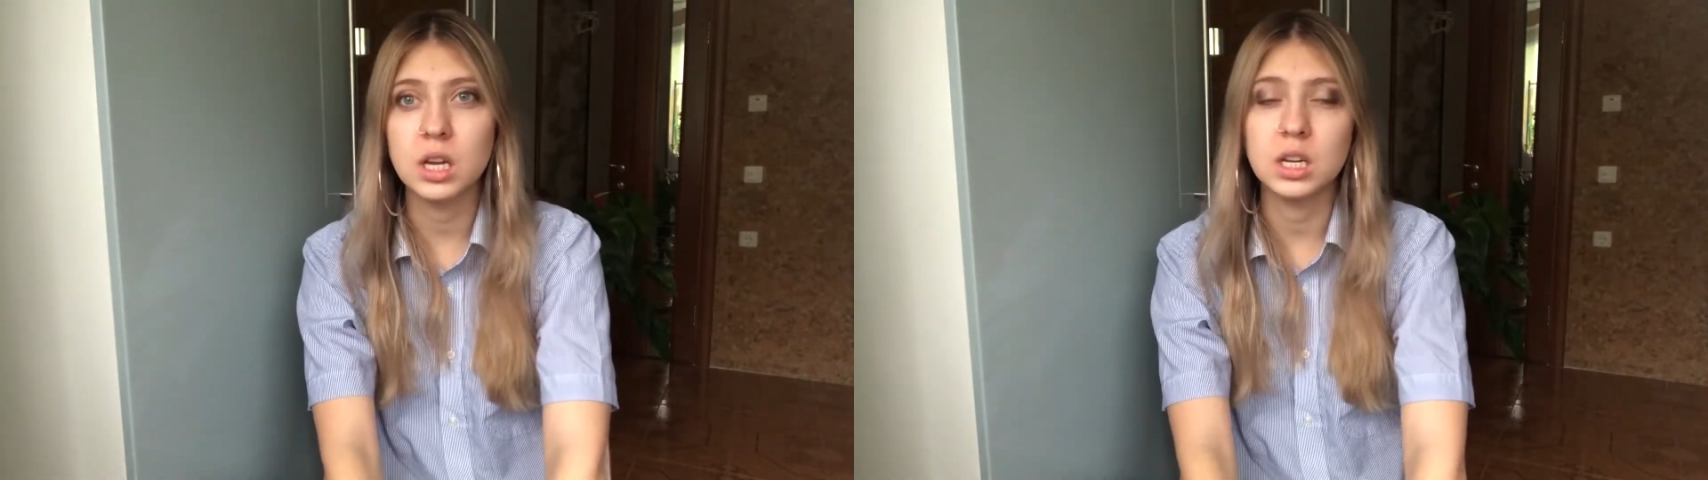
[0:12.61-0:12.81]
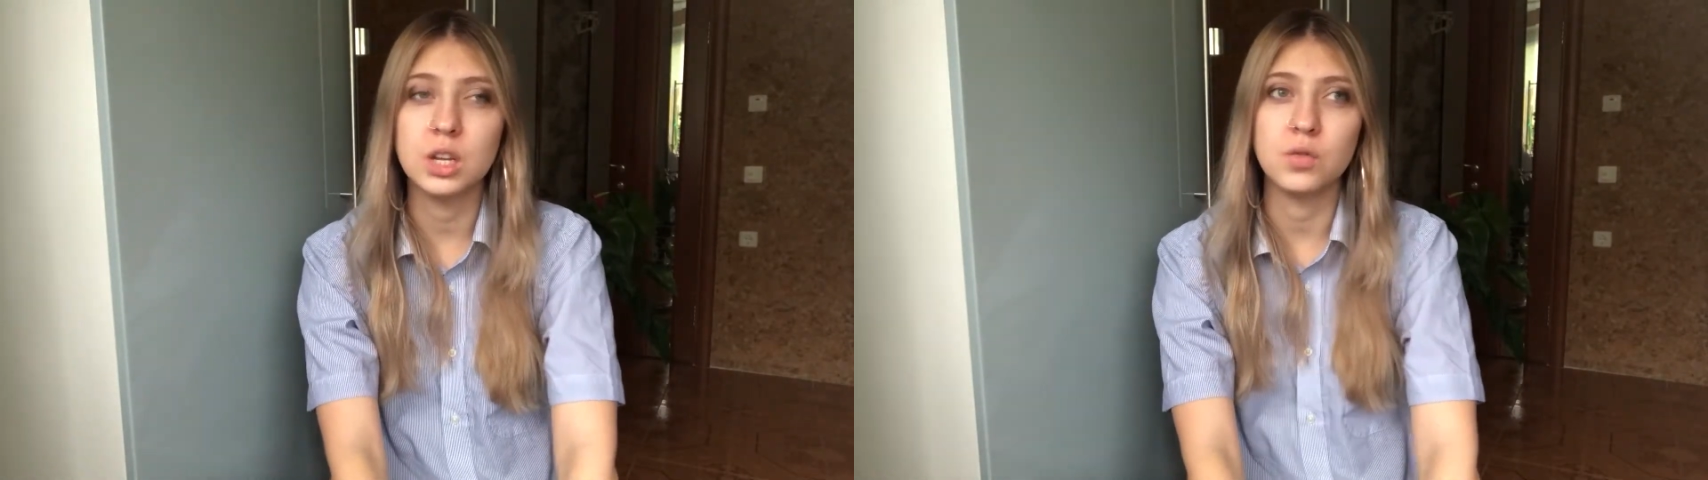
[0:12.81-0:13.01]

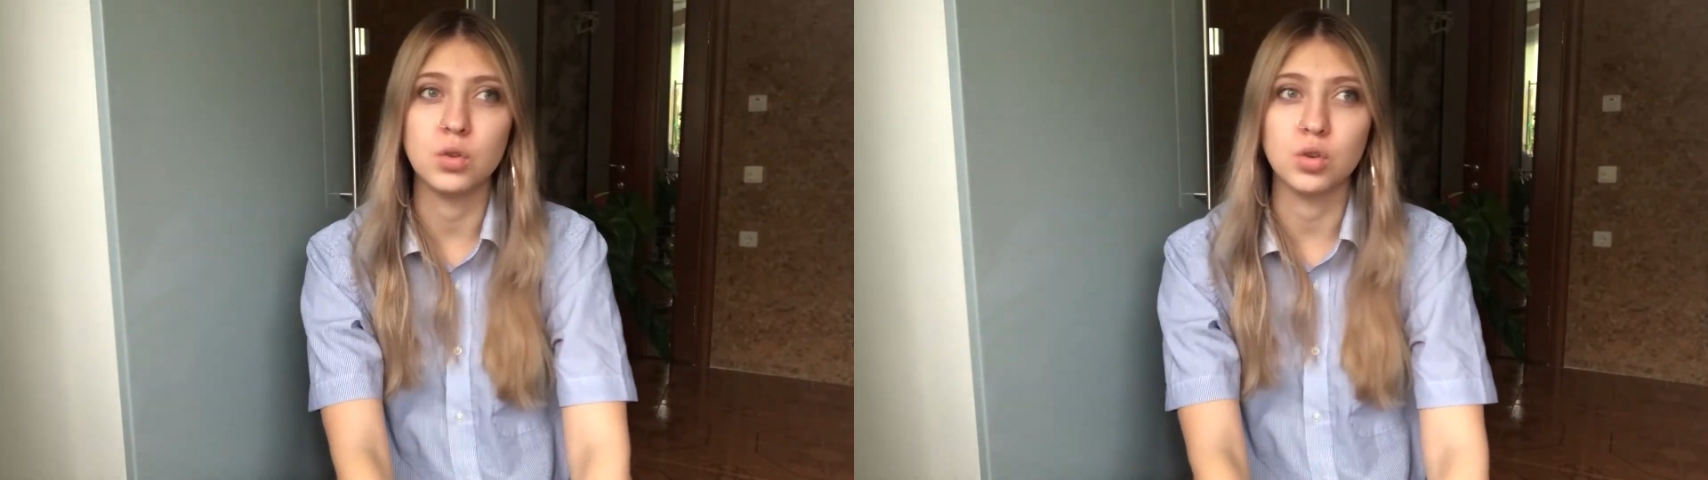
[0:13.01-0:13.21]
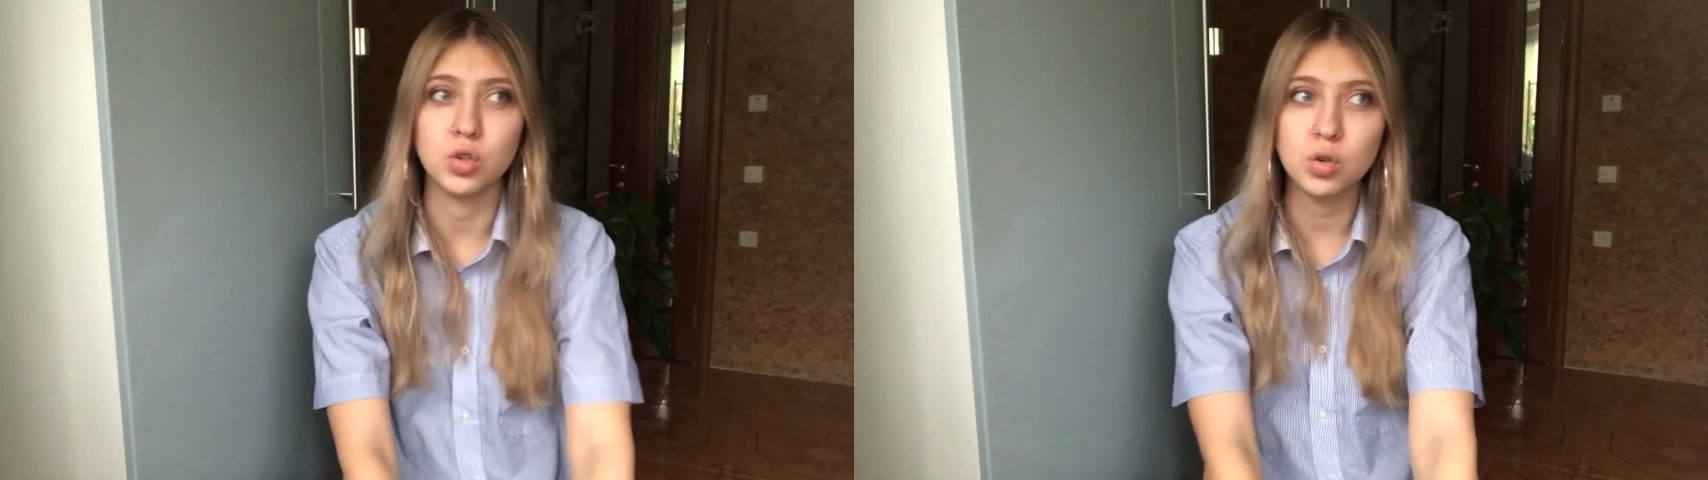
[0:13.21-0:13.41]
and
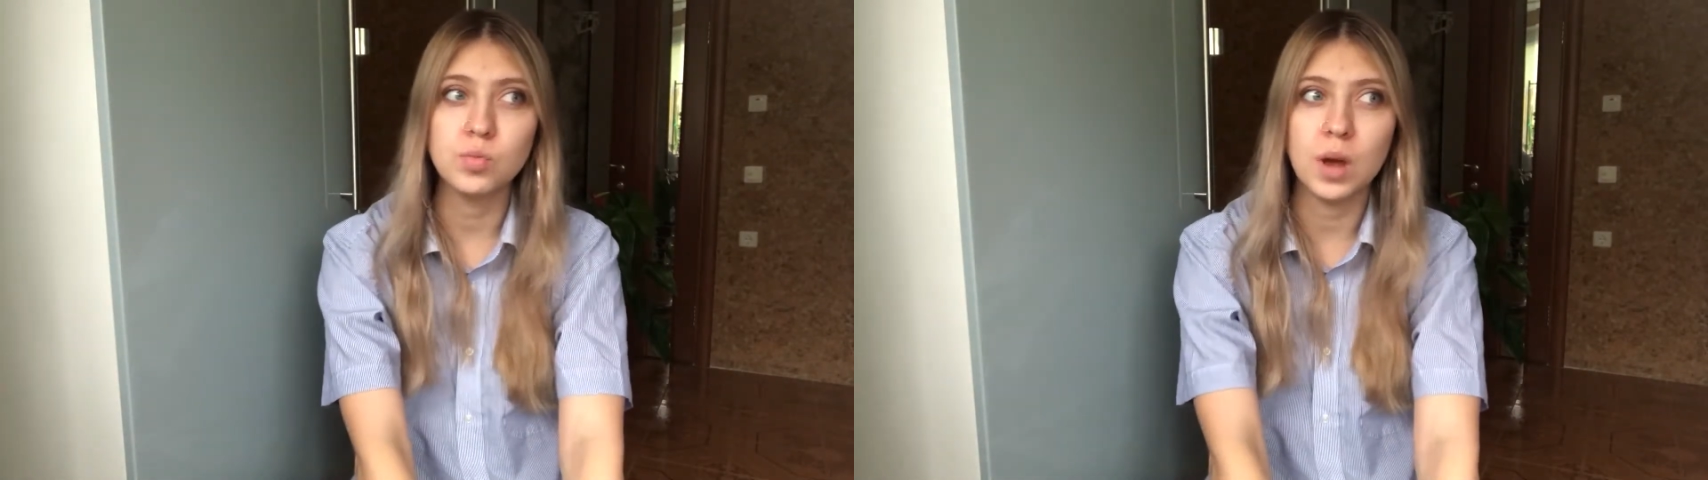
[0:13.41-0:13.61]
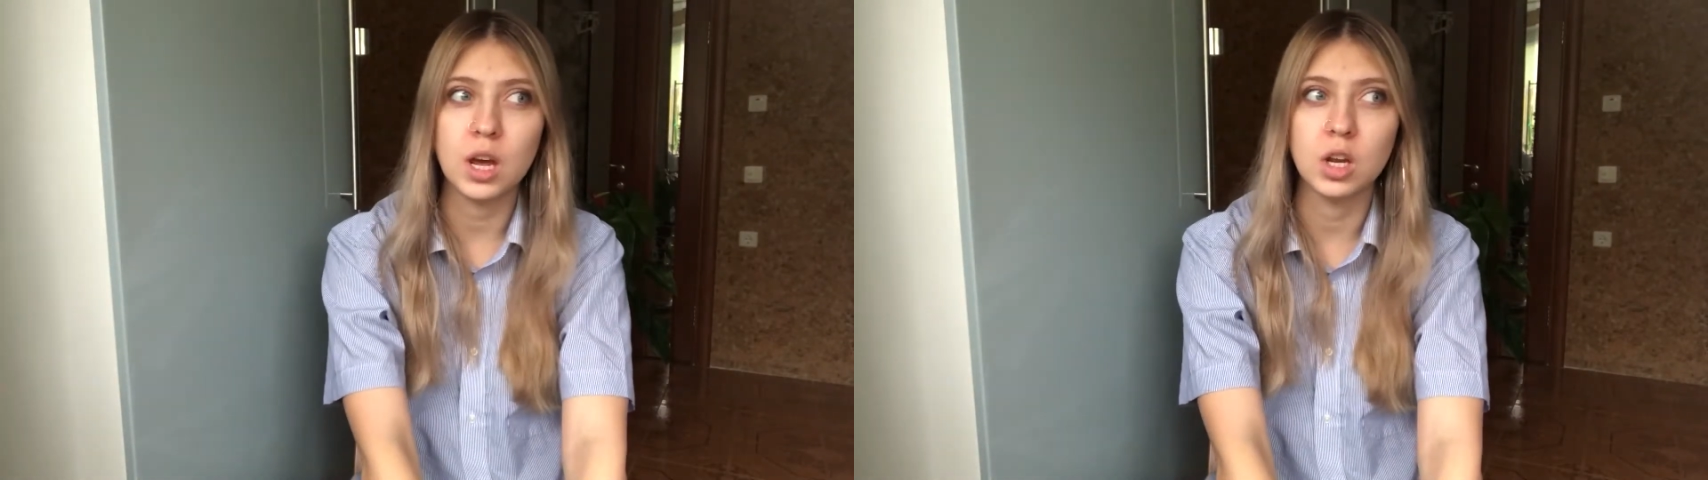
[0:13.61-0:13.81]
if you should
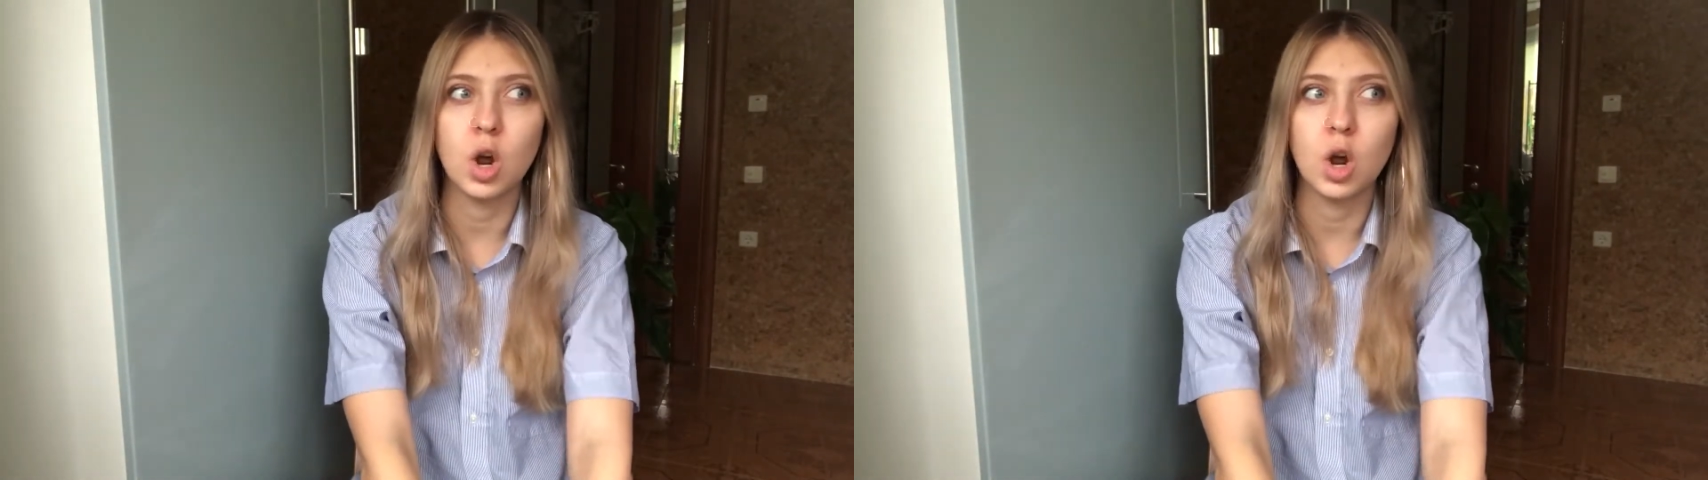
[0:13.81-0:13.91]
make